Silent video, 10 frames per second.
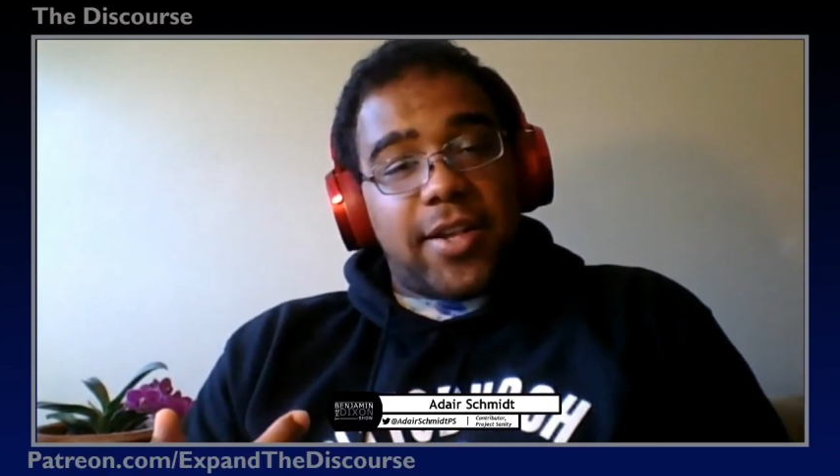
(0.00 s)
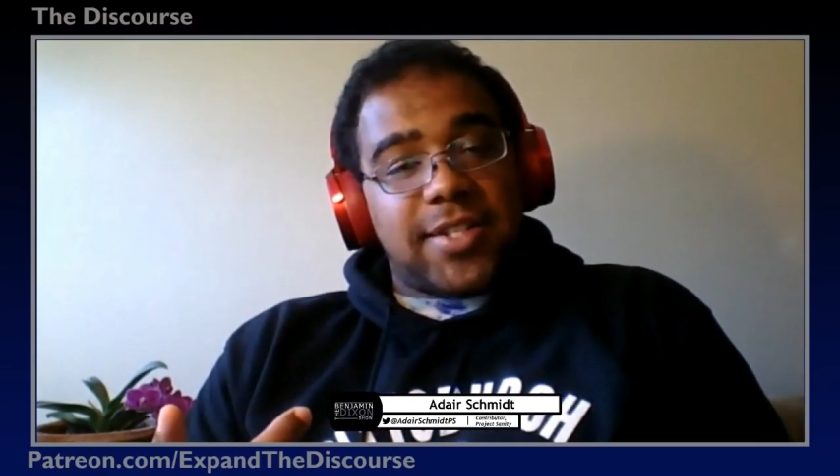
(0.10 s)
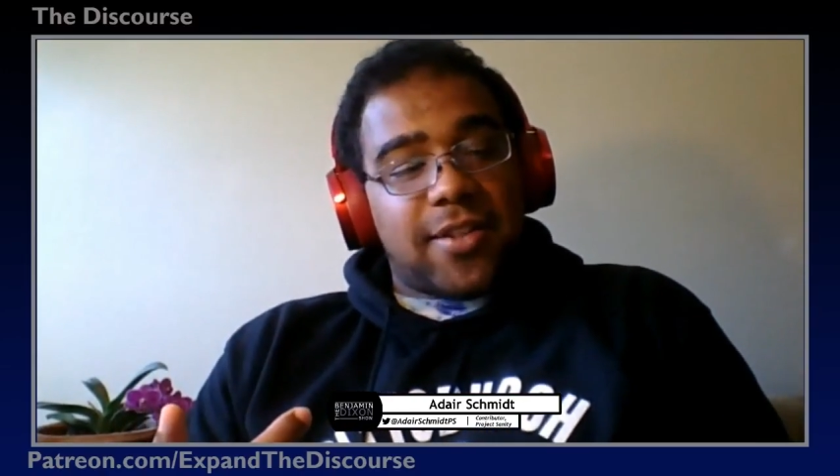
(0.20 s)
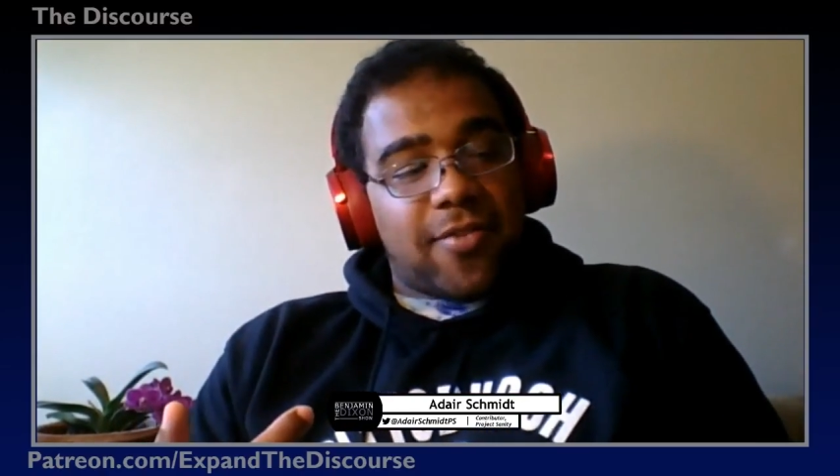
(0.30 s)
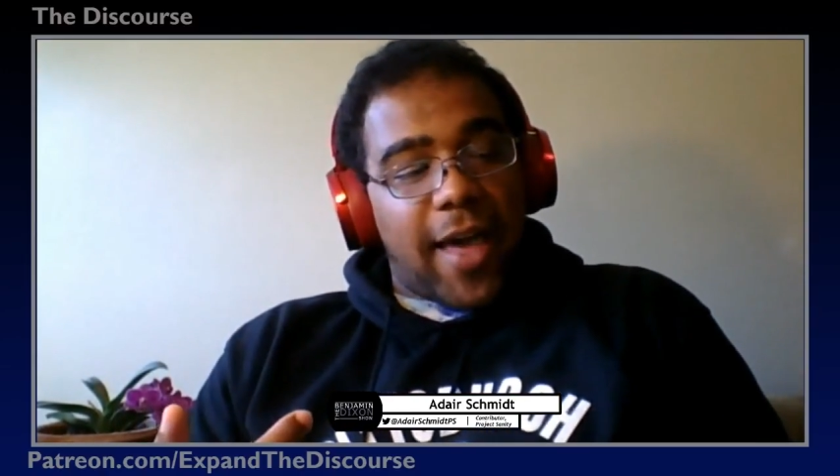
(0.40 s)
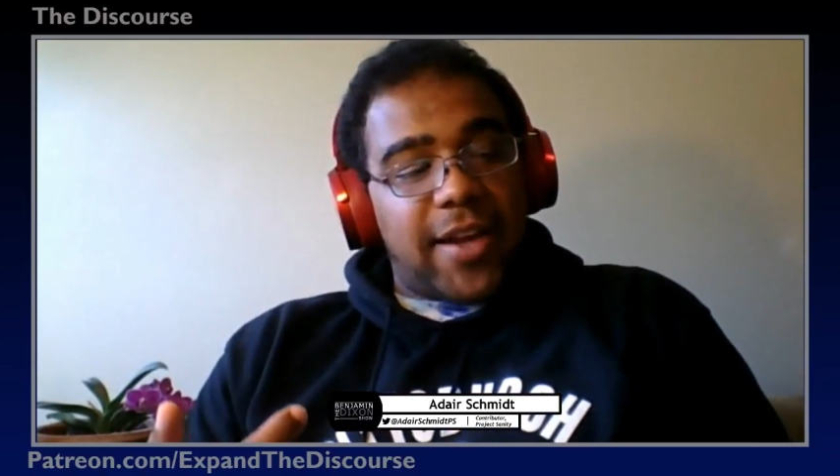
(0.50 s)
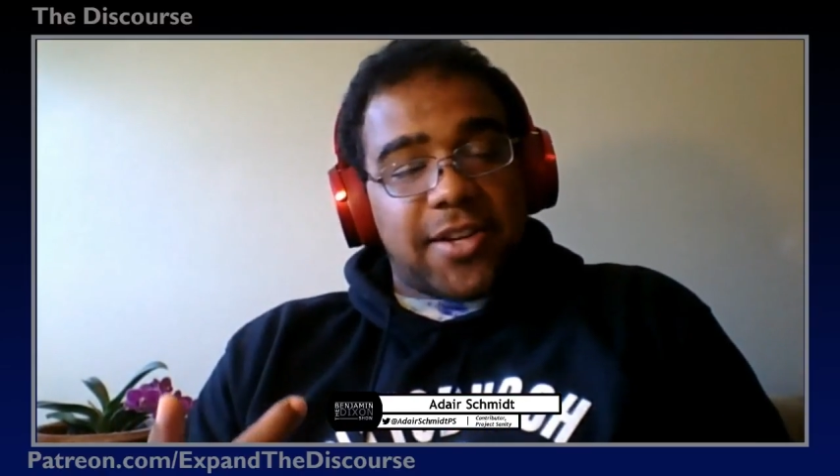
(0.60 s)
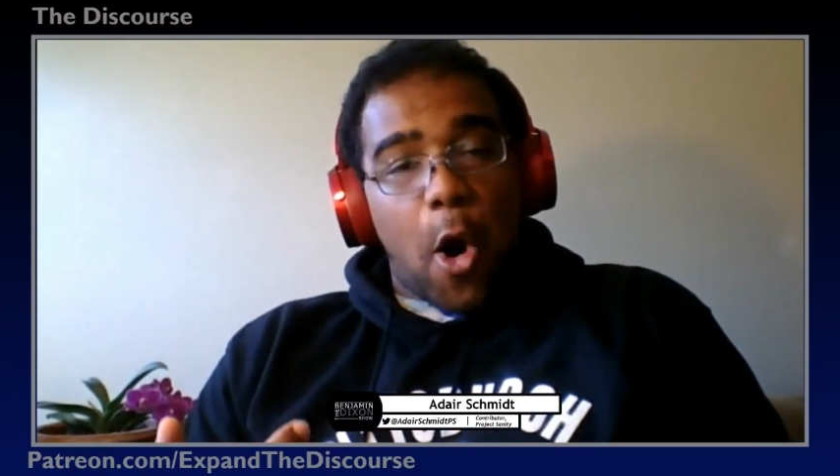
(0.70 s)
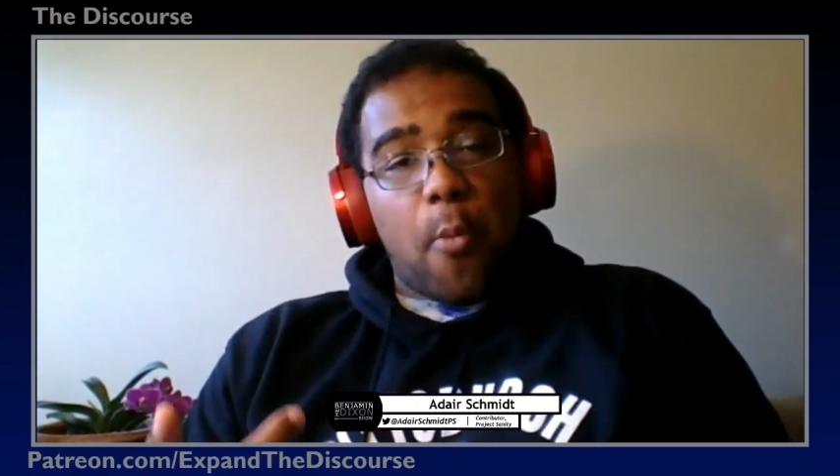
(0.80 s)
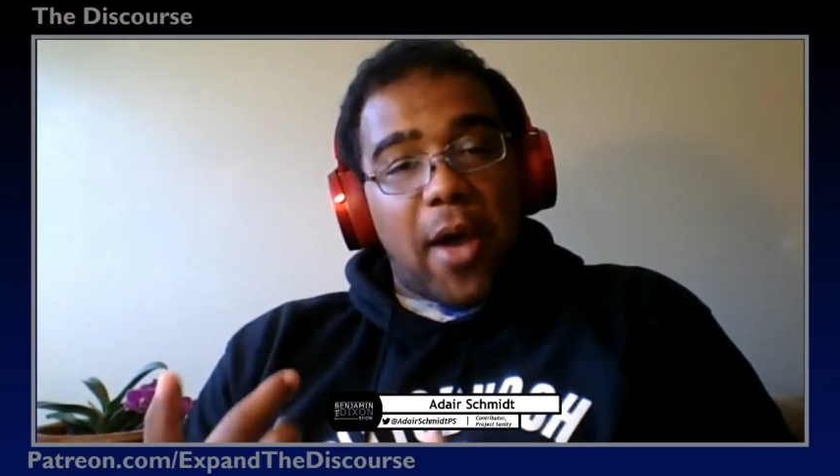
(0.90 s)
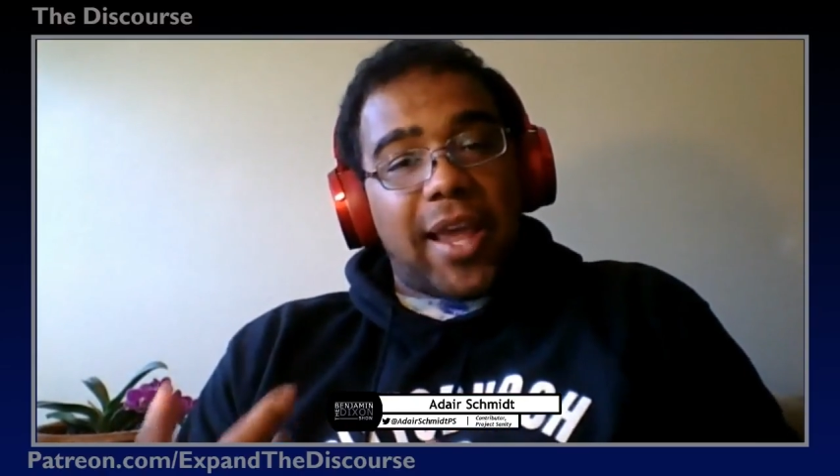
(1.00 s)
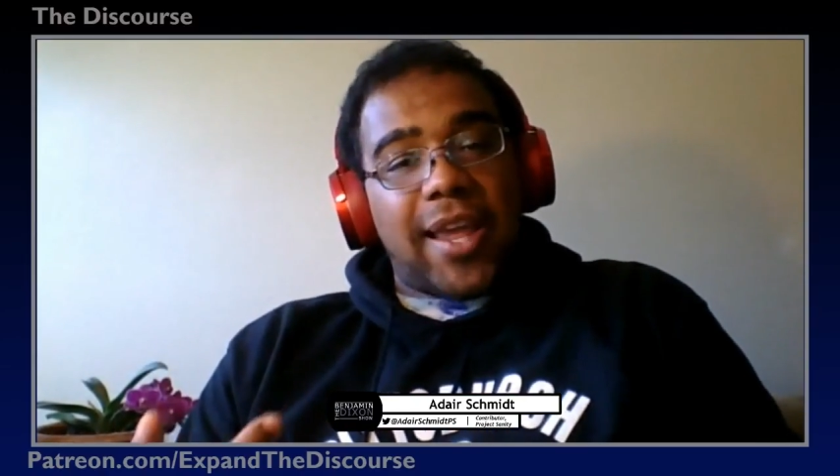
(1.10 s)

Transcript: areas like Tacoma.